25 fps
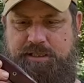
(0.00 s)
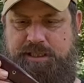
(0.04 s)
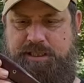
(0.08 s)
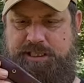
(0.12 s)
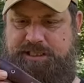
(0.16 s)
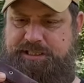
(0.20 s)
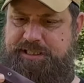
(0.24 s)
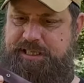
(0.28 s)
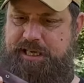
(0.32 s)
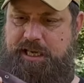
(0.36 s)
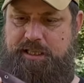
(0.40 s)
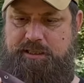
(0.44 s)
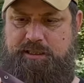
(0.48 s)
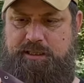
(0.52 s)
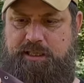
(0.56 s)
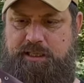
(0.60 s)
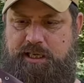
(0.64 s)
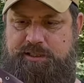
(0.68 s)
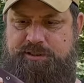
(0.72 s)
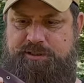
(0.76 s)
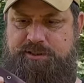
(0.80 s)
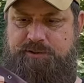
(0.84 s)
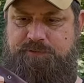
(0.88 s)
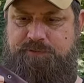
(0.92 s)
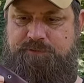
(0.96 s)
It's got
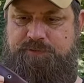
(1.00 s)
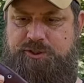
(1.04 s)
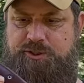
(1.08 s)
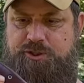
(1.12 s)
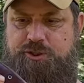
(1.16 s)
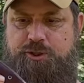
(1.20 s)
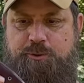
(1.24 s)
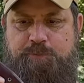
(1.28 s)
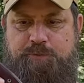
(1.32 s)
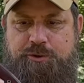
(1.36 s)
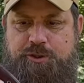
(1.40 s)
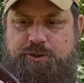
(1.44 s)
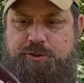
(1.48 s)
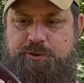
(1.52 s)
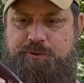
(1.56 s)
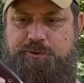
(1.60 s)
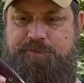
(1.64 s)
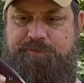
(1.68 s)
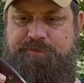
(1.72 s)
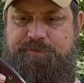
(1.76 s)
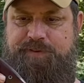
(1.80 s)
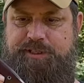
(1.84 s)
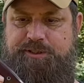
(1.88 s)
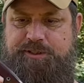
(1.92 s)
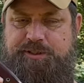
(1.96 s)
lots of super cool
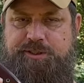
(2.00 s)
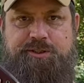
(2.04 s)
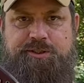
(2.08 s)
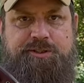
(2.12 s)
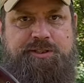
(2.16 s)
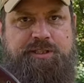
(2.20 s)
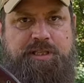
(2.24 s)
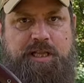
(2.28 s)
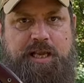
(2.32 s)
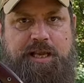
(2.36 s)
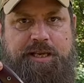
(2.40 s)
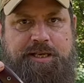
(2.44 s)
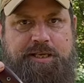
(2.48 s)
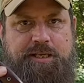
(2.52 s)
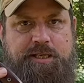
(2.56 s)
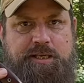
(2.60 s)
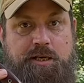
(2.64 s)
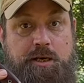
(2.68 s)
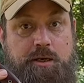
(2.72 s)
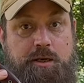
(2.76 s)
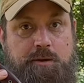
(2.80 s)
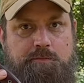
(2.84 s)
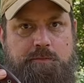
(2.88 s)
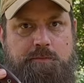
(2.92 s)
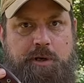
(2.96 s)
features like
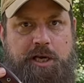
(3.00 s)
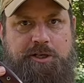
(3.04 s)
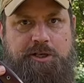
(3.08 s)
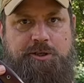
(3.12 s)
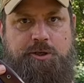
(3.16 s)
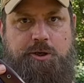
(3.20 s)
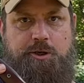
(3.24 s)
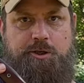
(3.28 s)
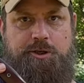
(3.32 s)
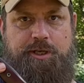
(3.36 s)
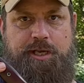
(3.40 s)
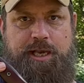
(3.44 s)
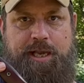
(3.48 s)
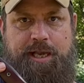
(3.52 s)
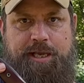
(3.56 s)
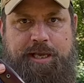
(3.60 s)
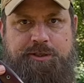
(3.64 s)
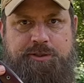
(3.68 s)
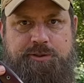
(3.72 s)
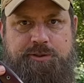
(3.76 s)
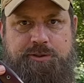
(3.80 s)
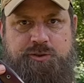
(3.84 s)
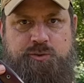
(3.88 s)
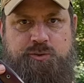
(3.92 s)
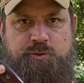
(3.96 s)
micarta
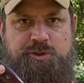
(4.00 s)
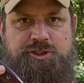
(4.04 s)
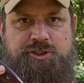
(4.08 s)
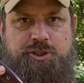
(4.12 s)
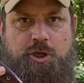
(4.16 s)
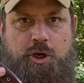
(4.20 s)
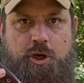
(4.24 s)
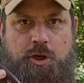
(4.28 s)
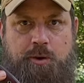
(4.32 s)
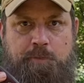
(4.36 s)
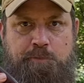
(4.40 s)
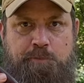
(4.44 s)
handles, which are